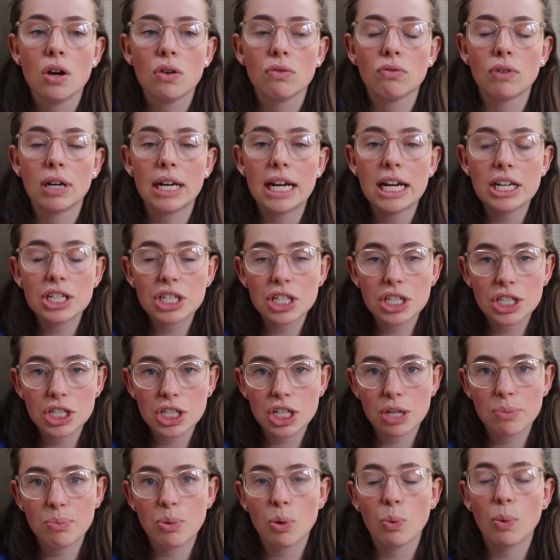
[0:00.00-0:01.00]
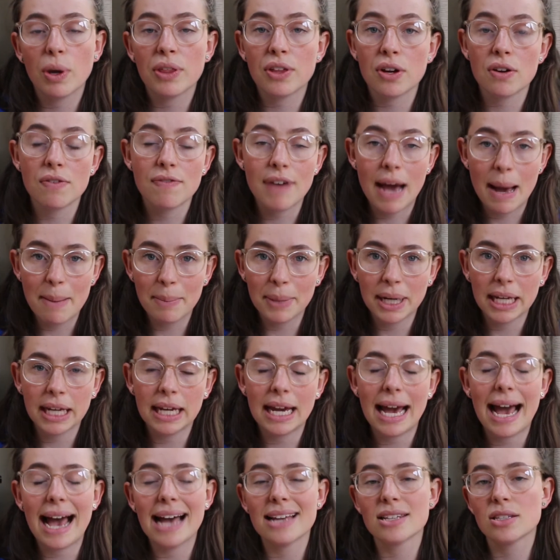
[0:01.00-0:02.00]
relationship with her
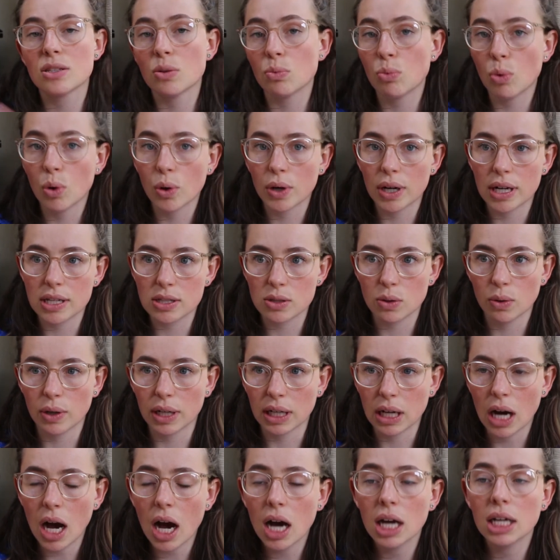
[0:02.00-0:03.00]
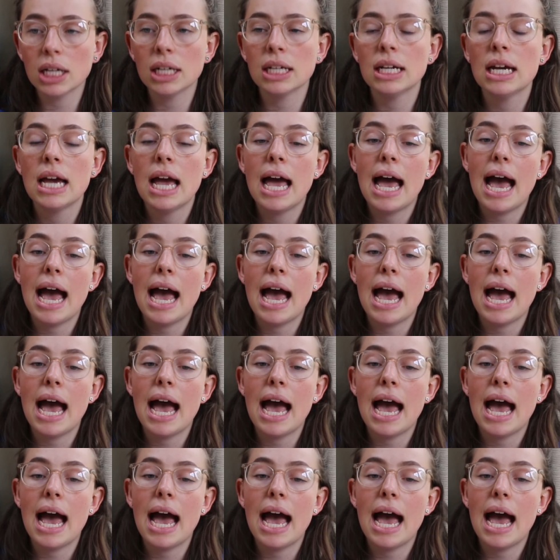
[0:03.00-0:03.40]
family as the war is going on,